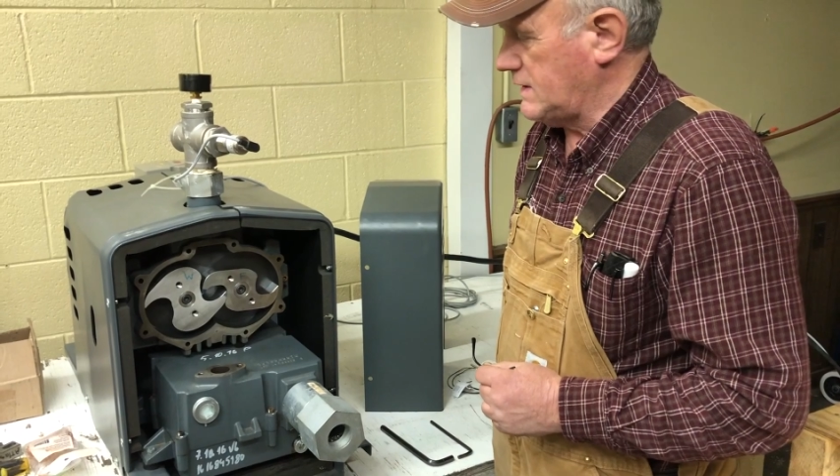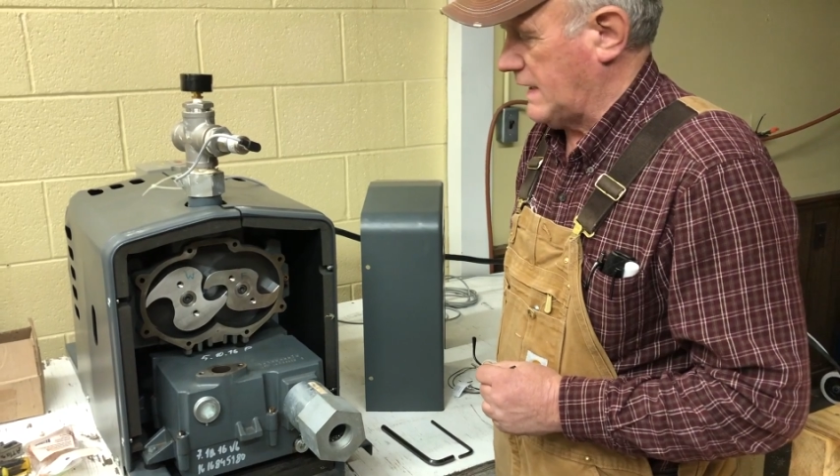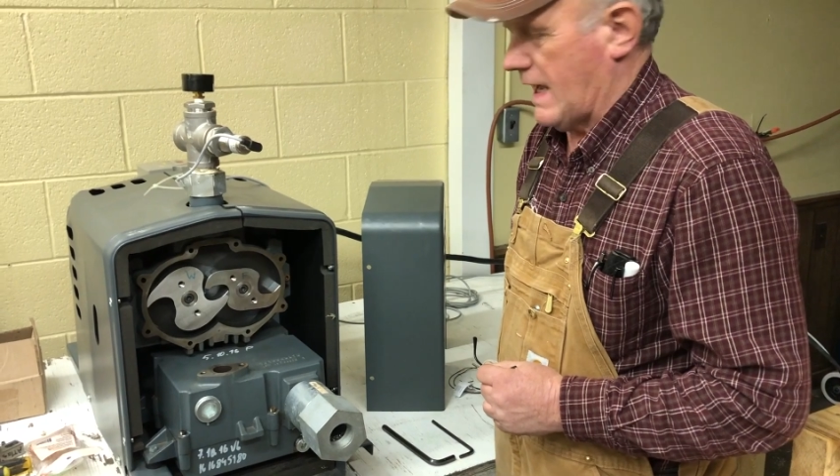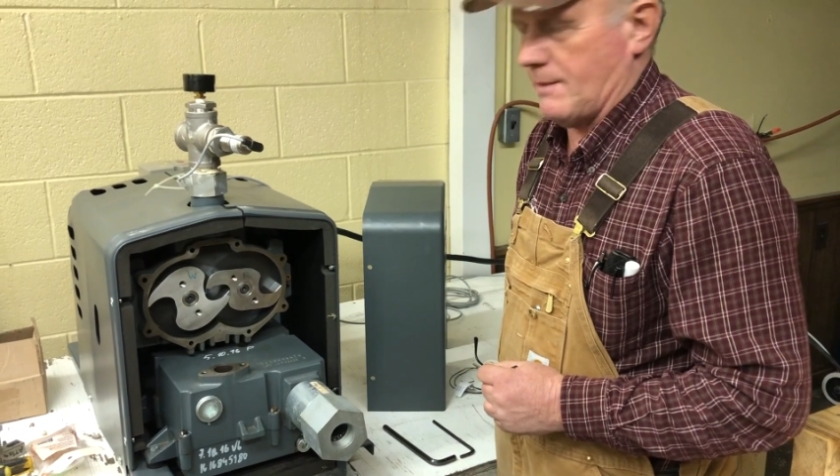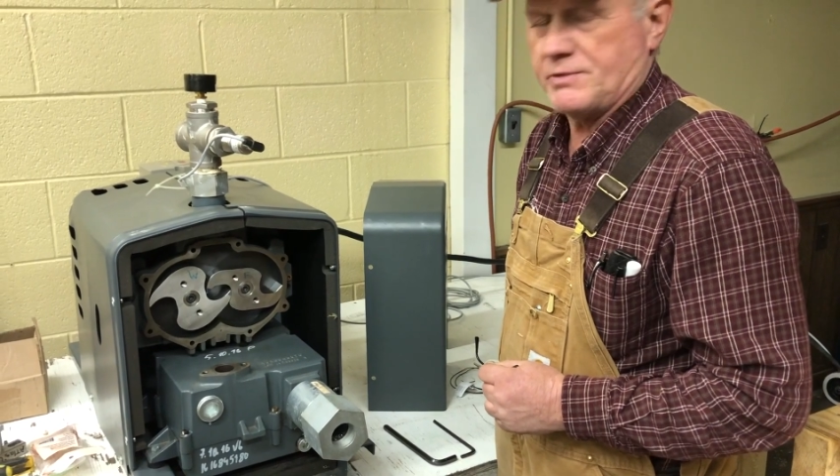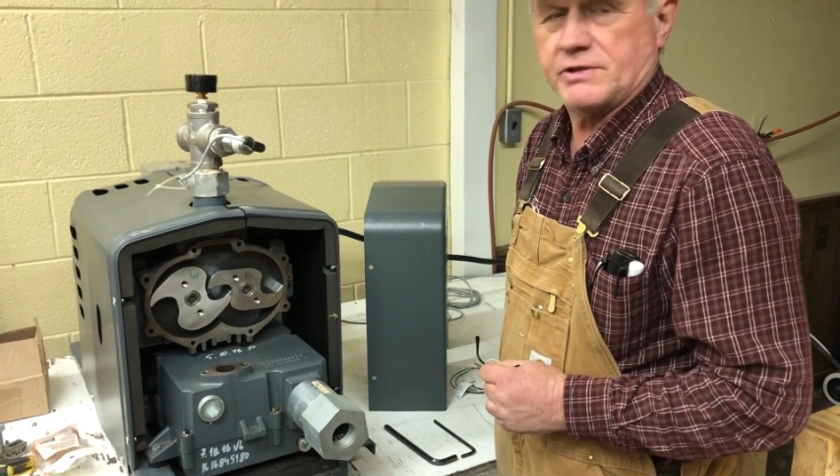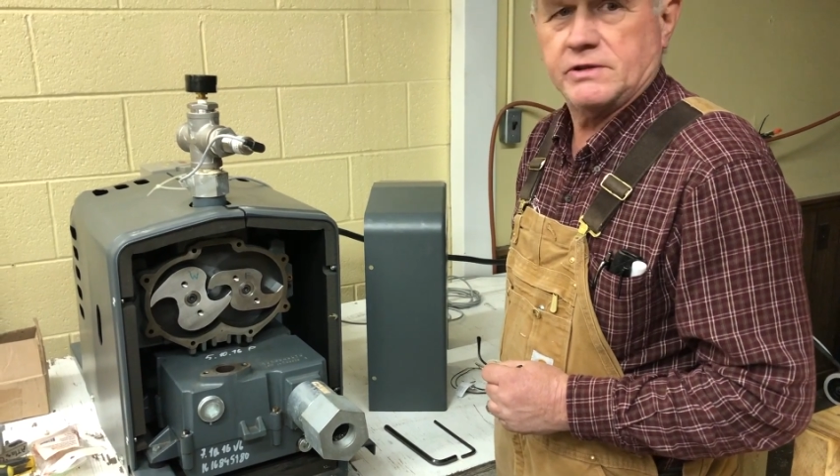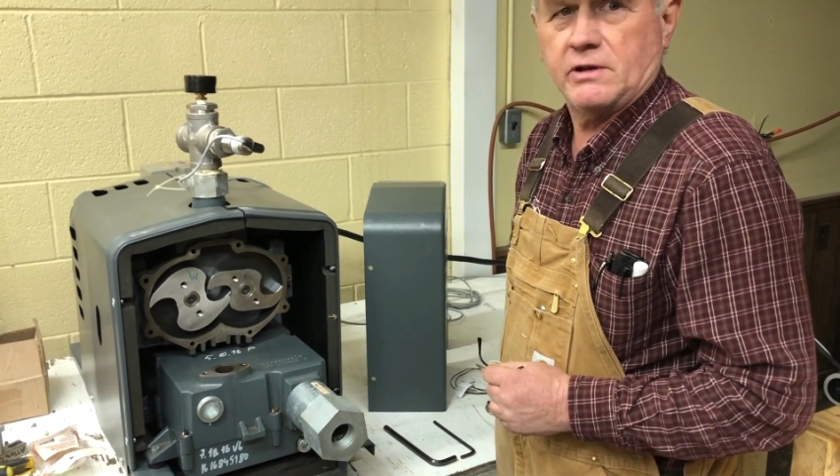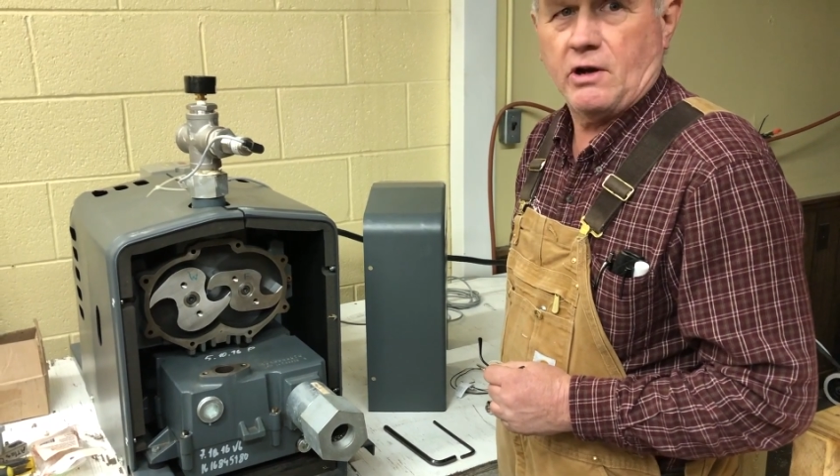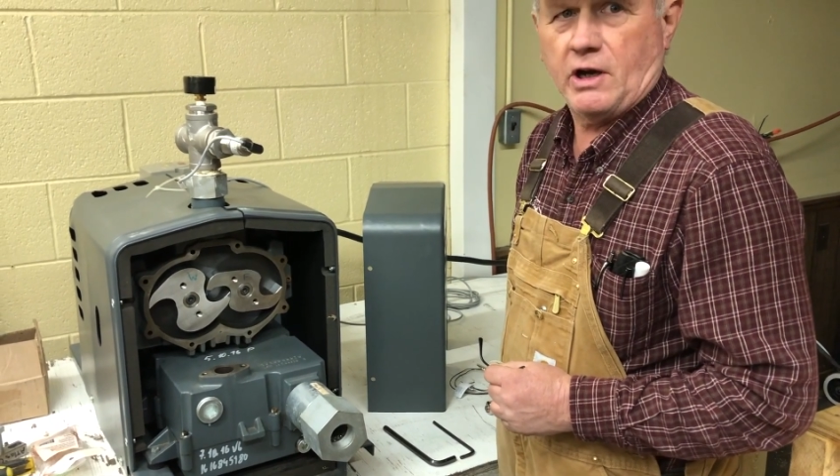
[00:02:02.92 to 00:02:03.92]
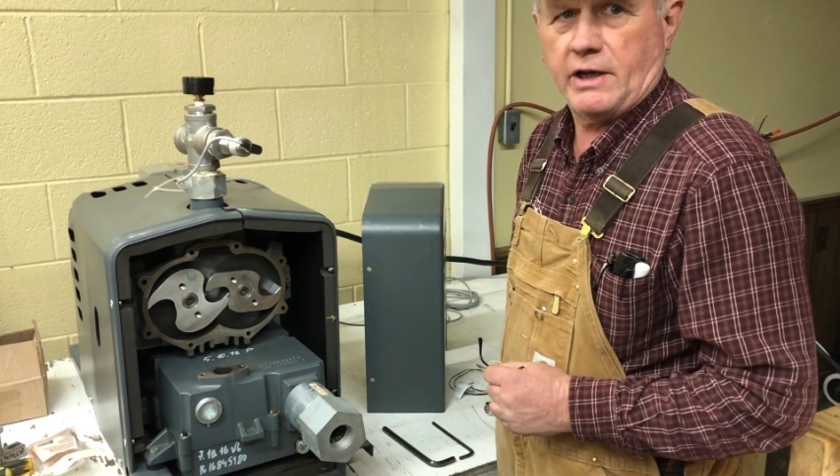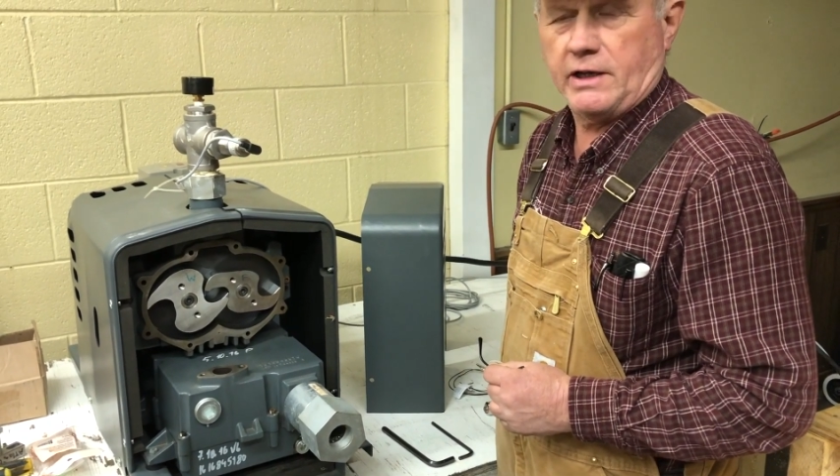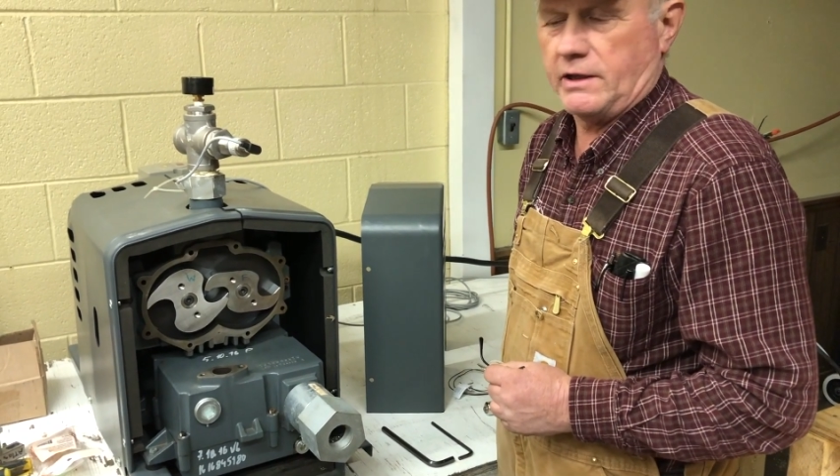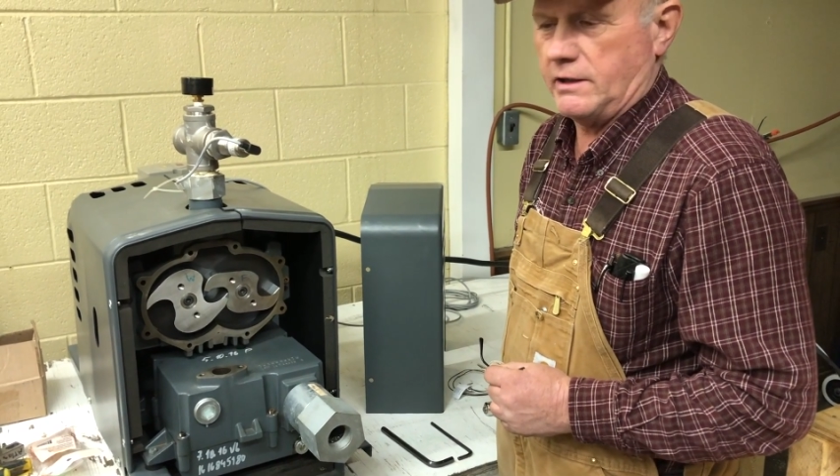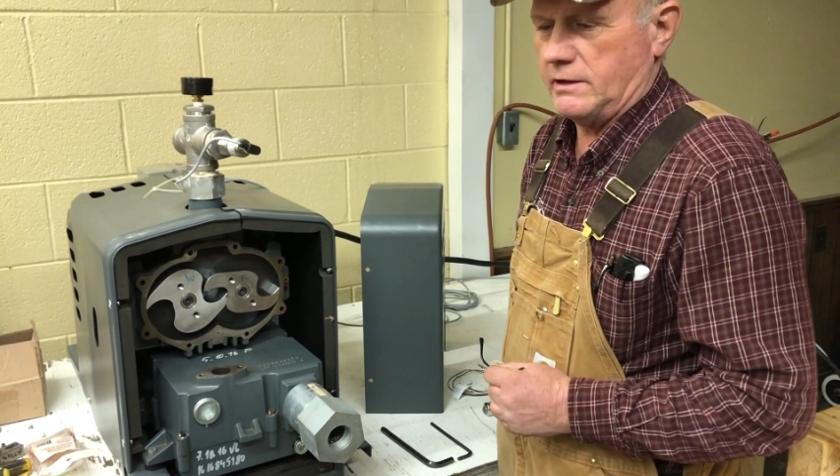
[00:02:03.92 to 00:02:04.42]
taps on it
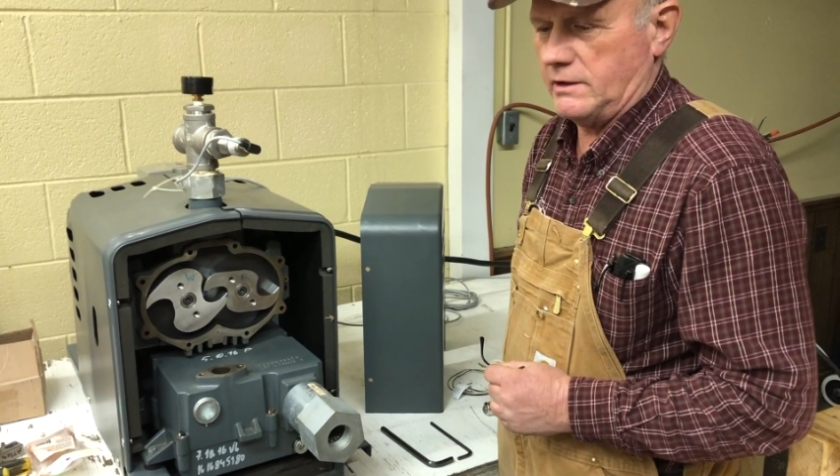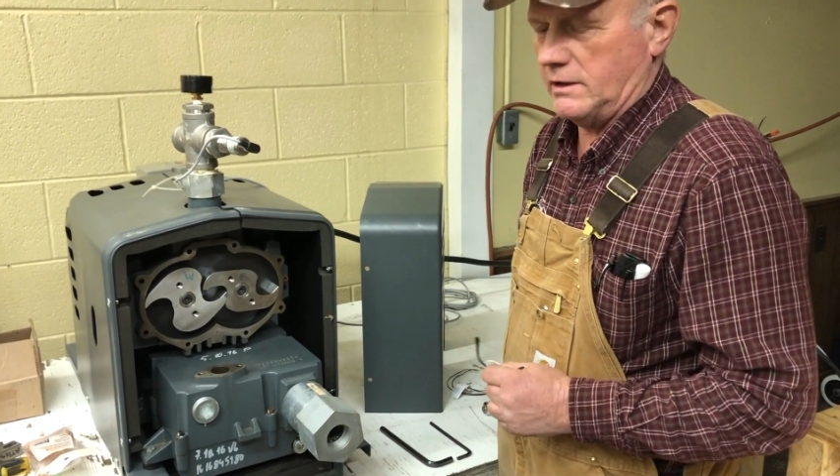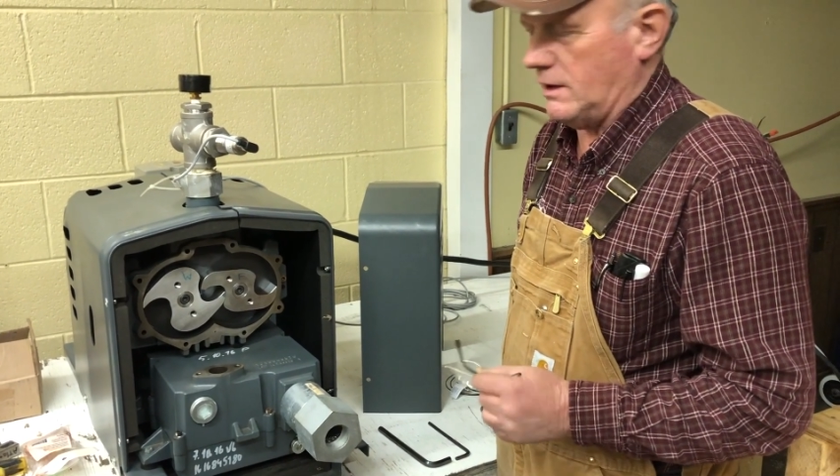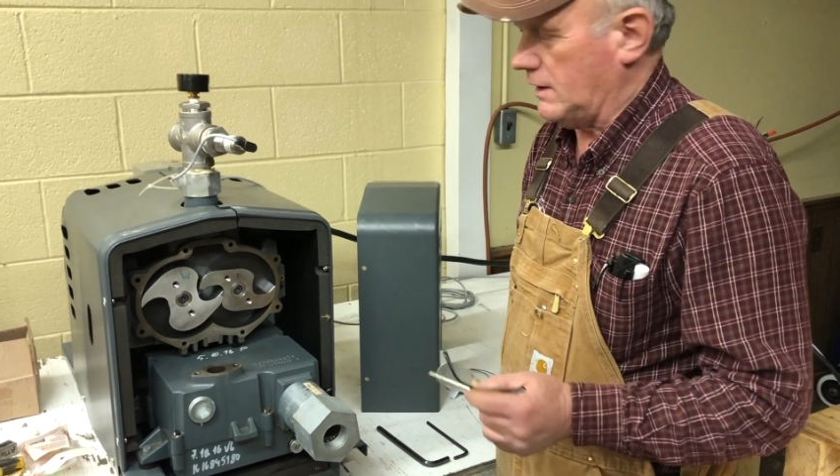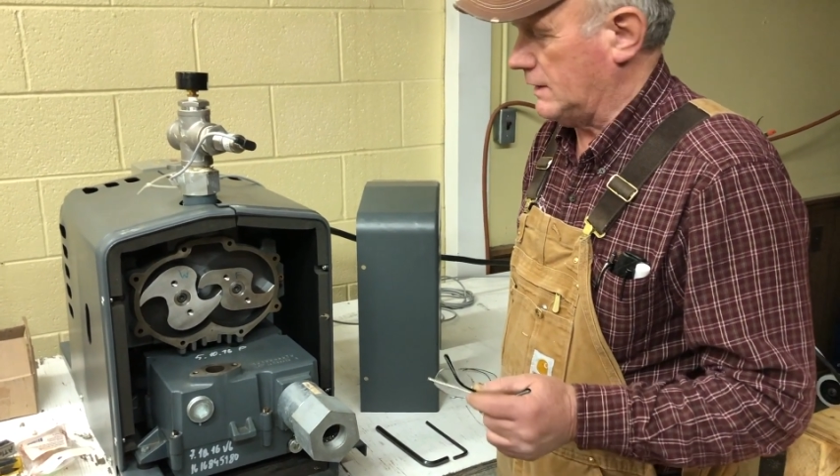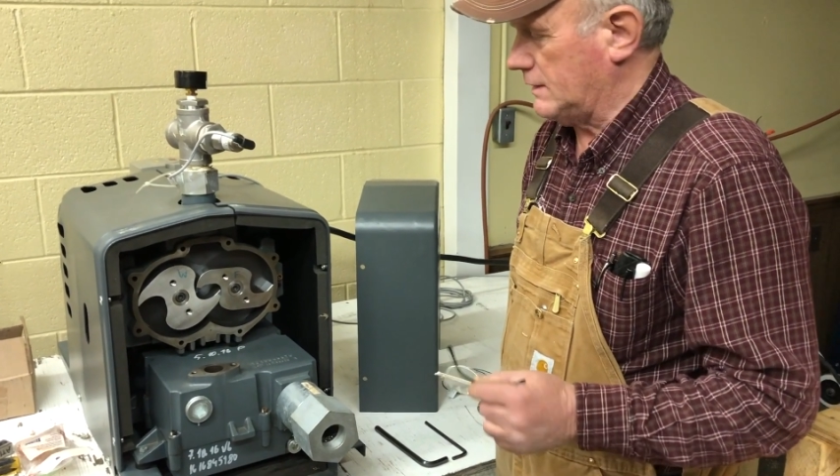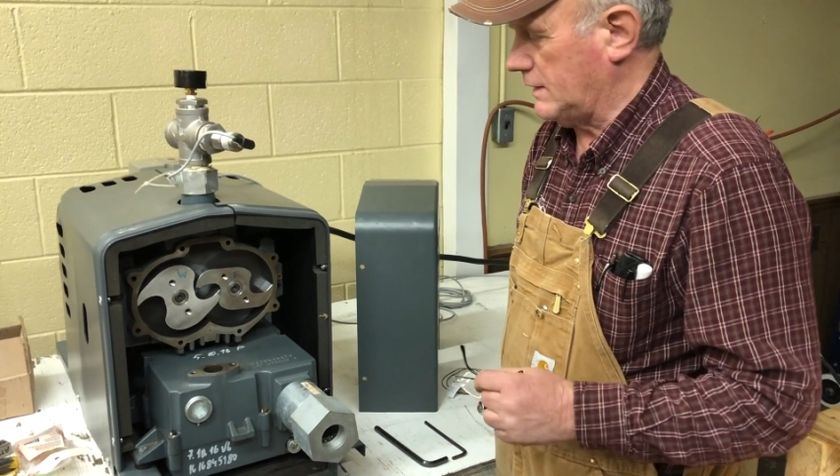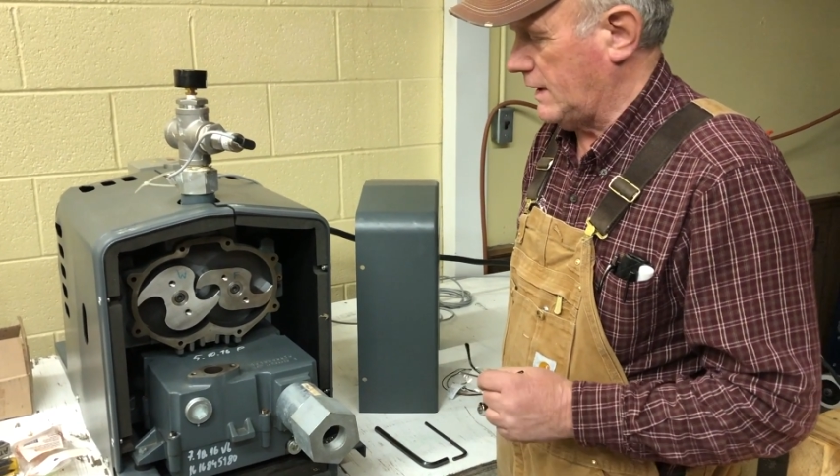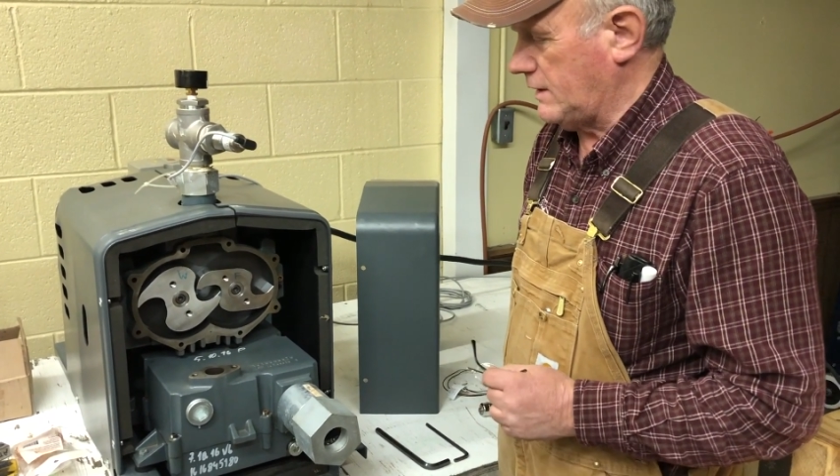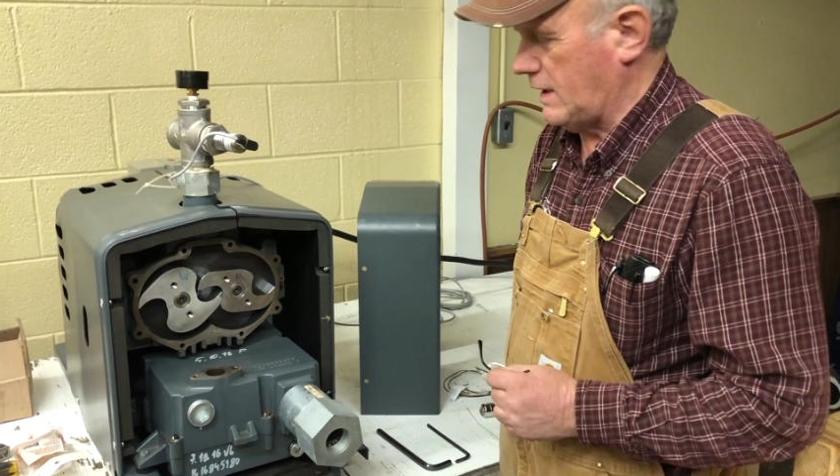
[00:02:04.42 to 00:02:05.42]
uh, and,